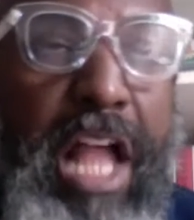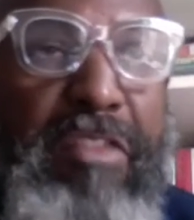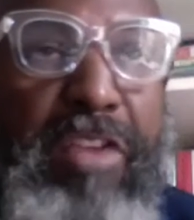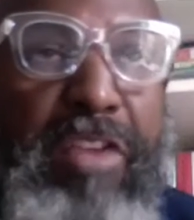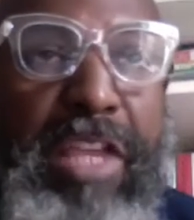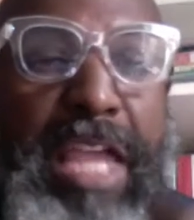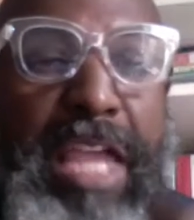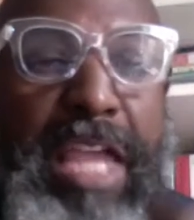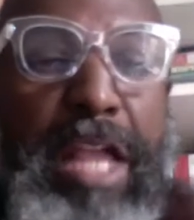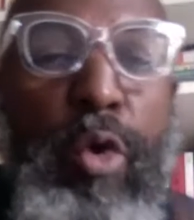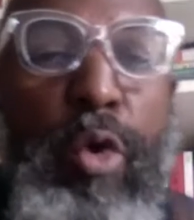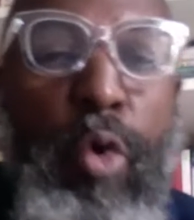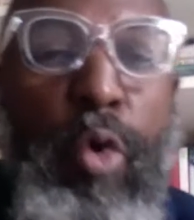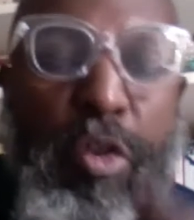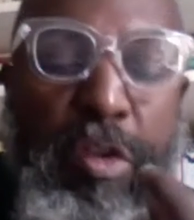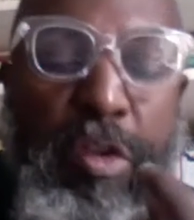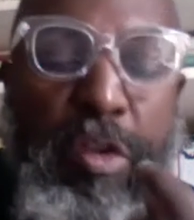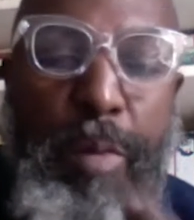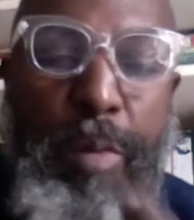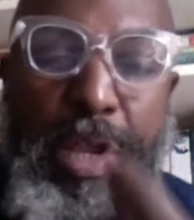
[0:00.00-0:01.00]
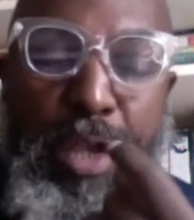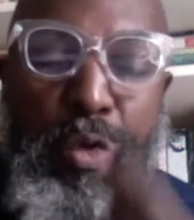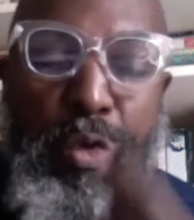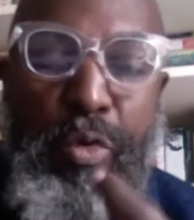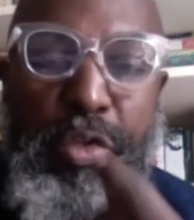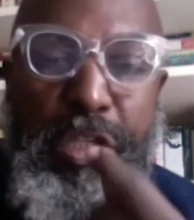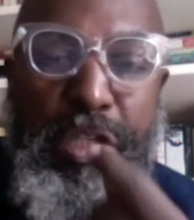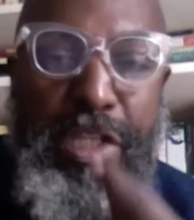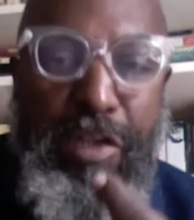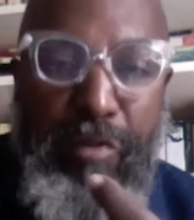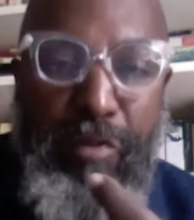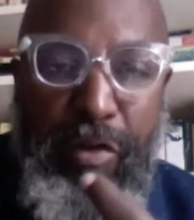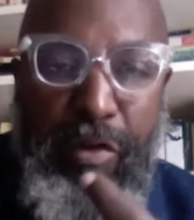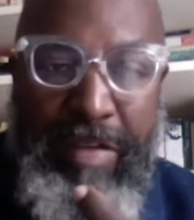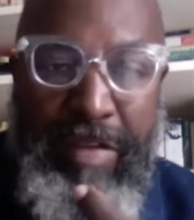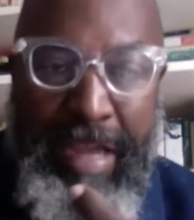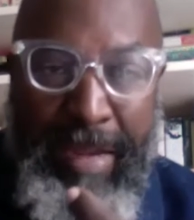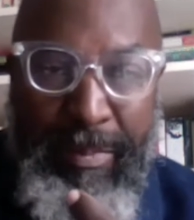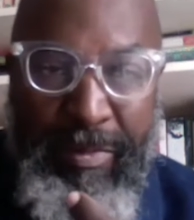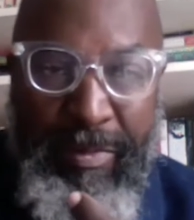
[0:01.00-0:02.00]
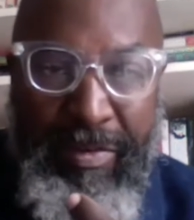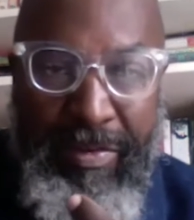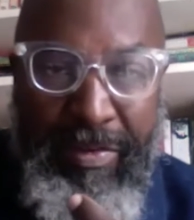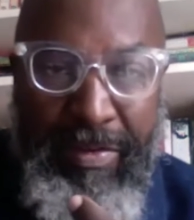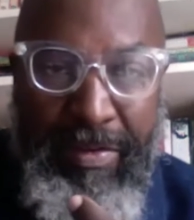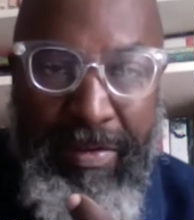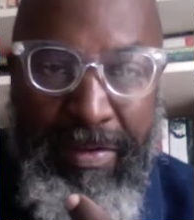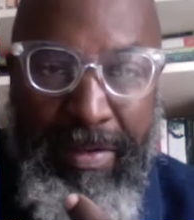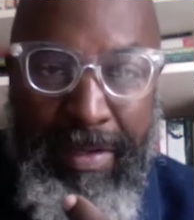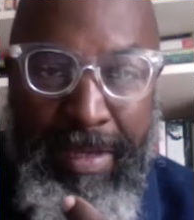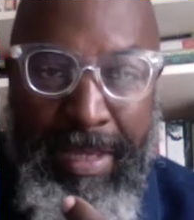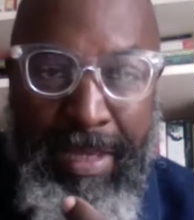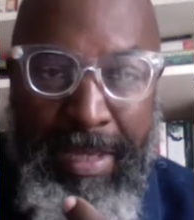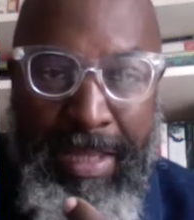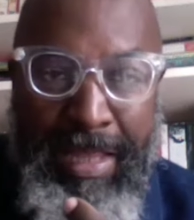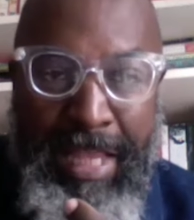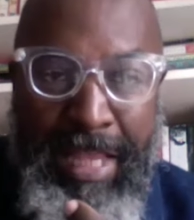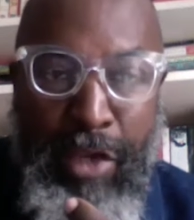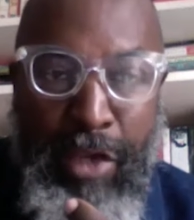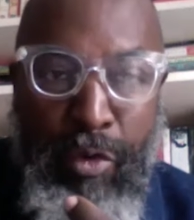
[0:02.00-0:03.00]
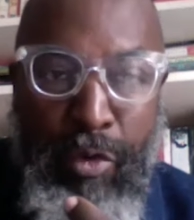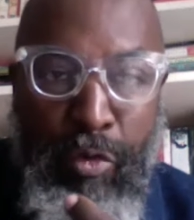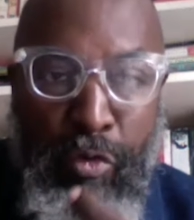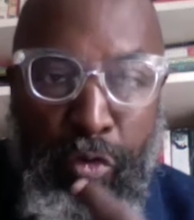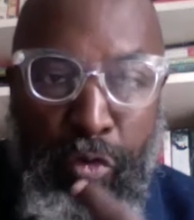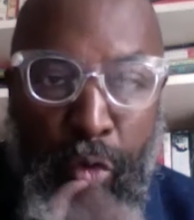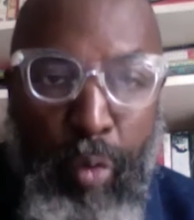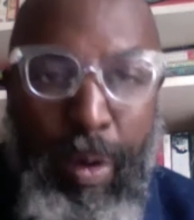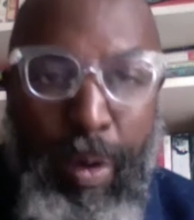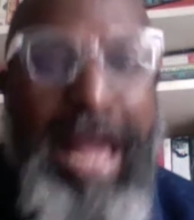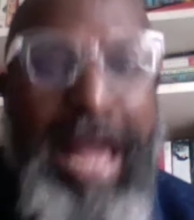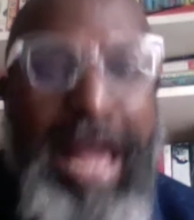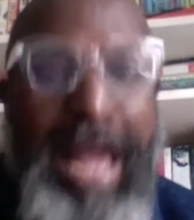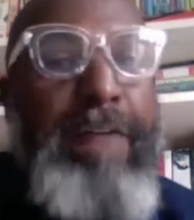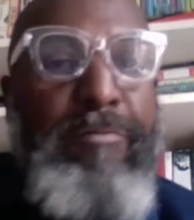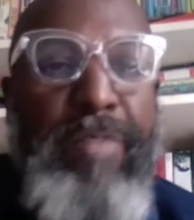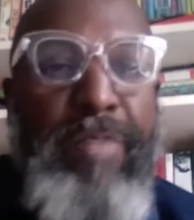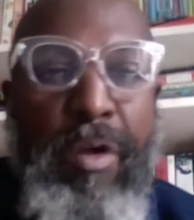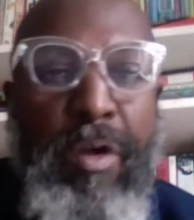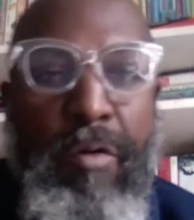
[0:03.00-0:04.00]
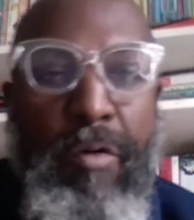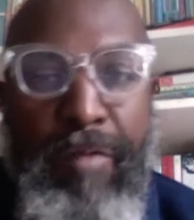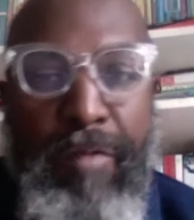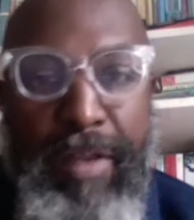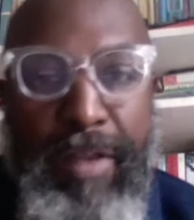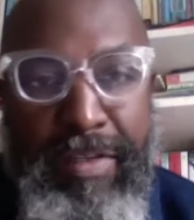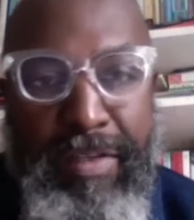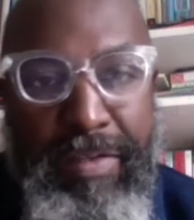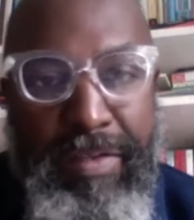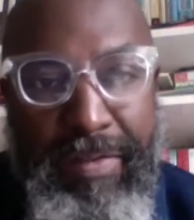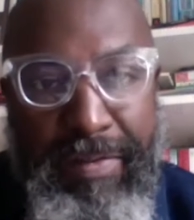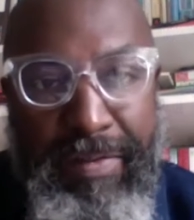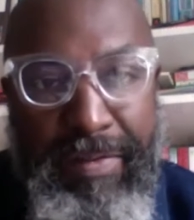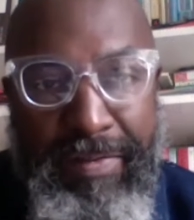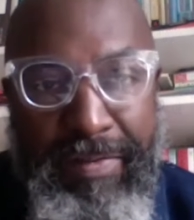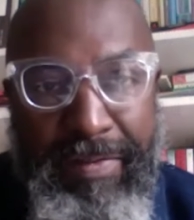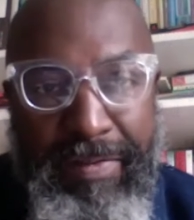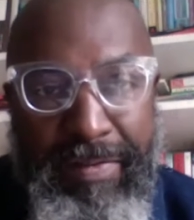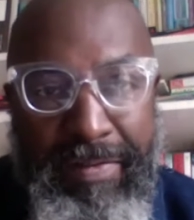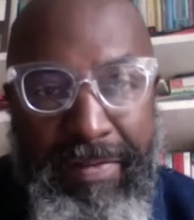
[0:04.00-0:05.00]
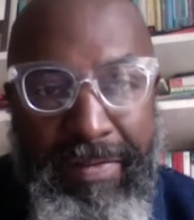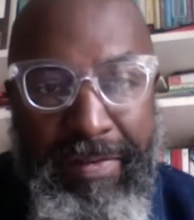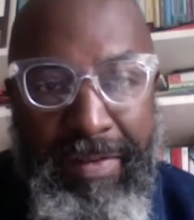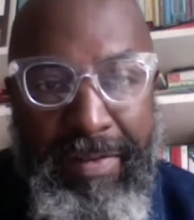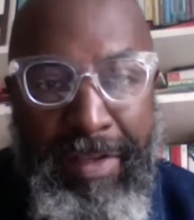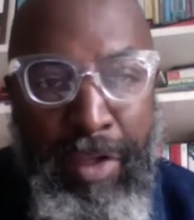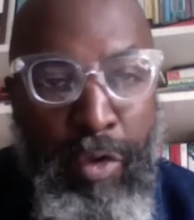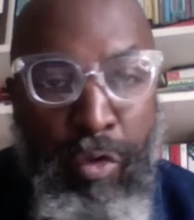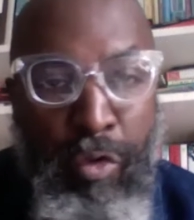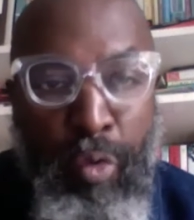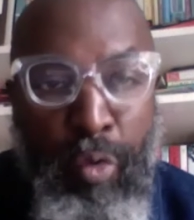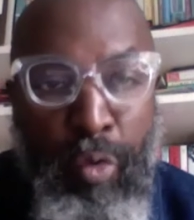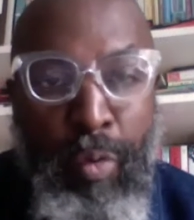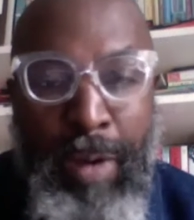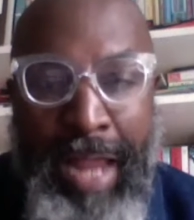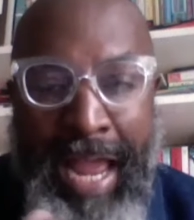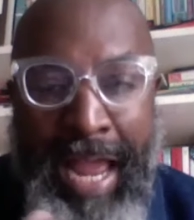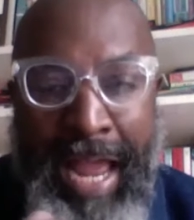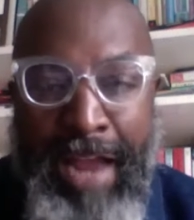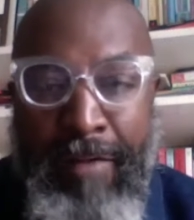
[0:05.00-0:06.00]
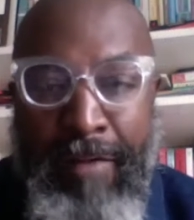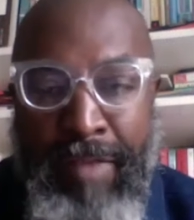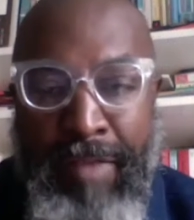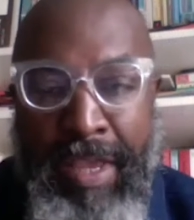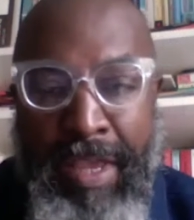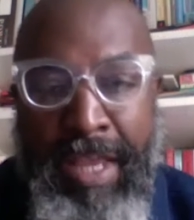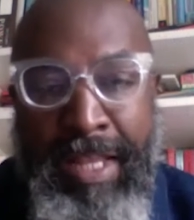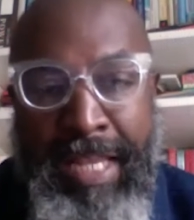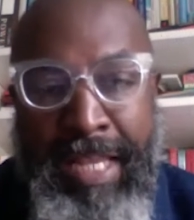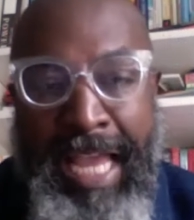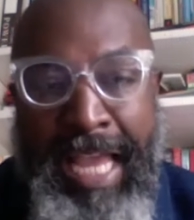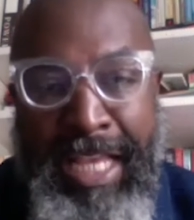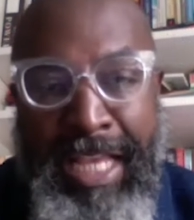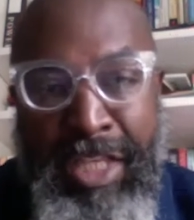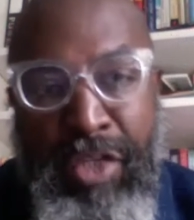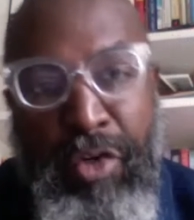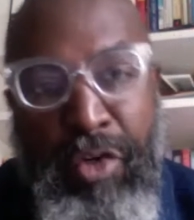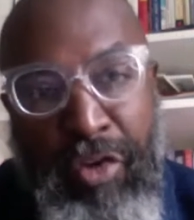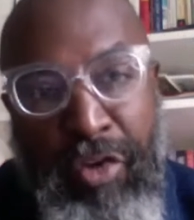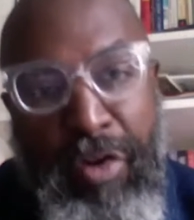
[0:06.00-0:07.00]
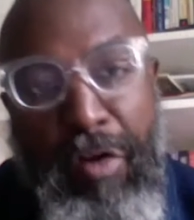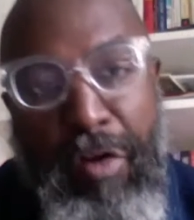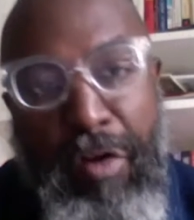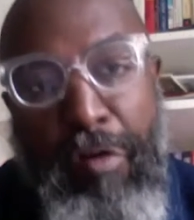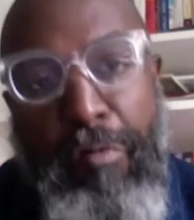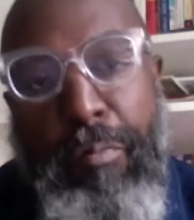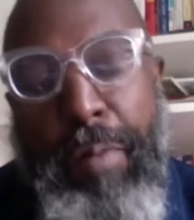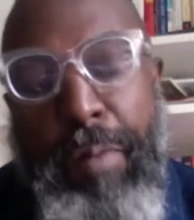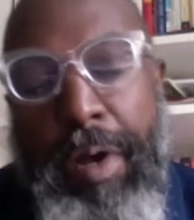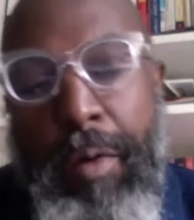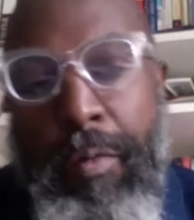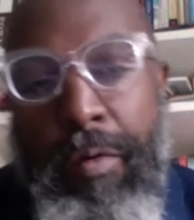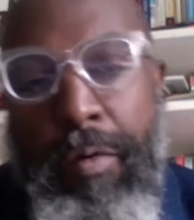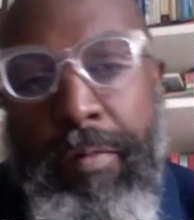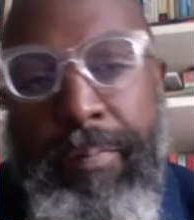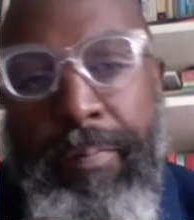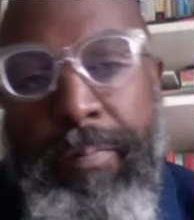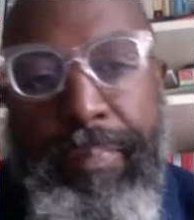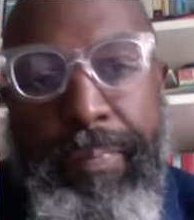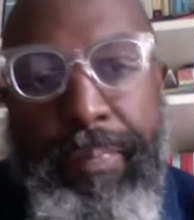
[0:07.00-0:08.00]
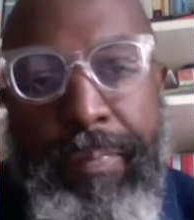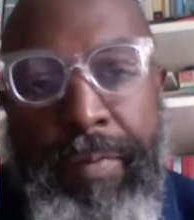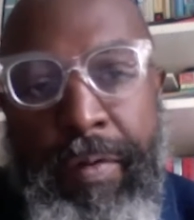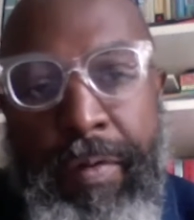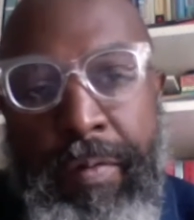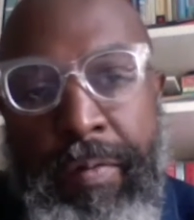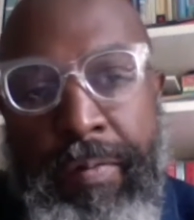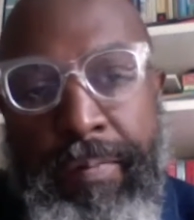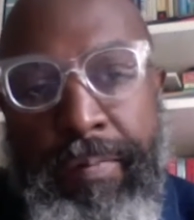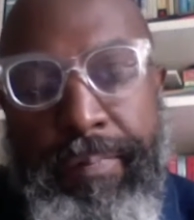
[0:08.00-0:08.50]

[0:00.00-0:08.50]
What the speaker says: to get caught up in your stereotypes, then you don't have the conflicts. You don't have the exertion of power. You know,